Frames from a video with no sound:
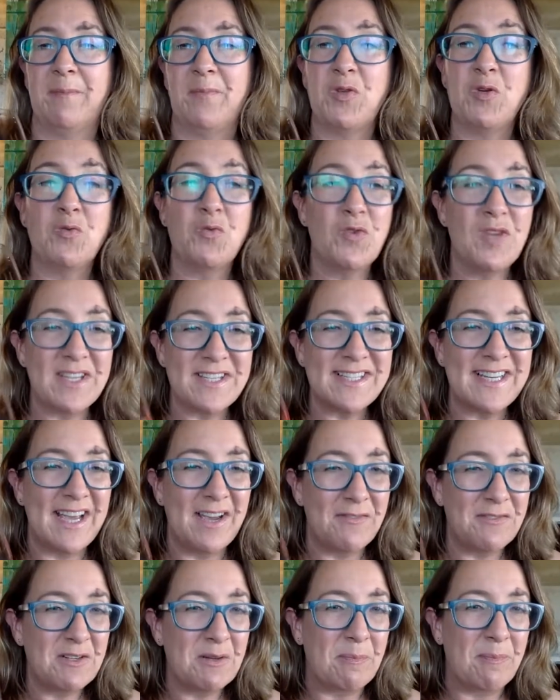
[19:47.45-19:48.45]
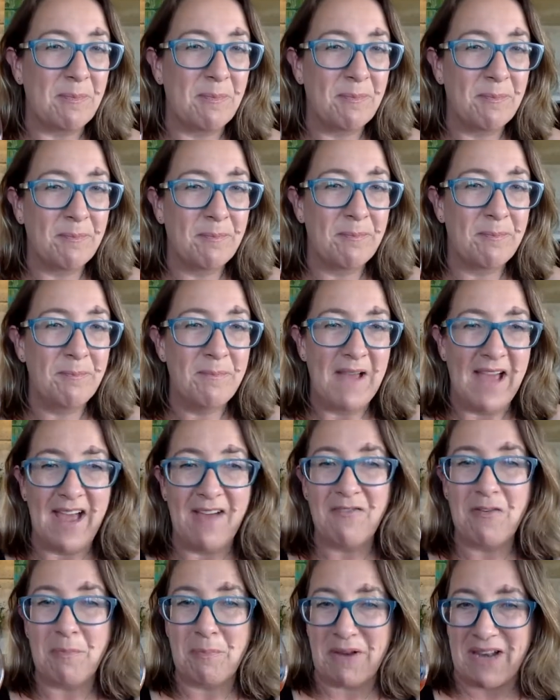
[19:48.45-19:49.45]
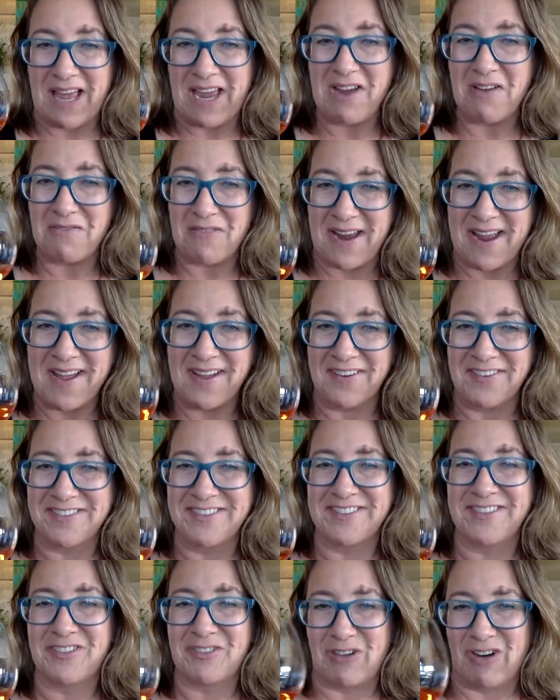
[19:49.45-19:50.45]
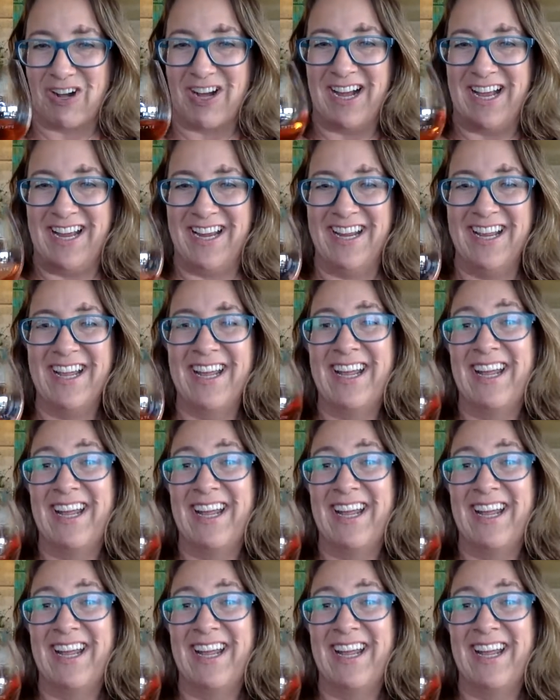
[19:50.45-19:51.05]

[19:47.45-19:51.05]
You'll just have to have a play around and try.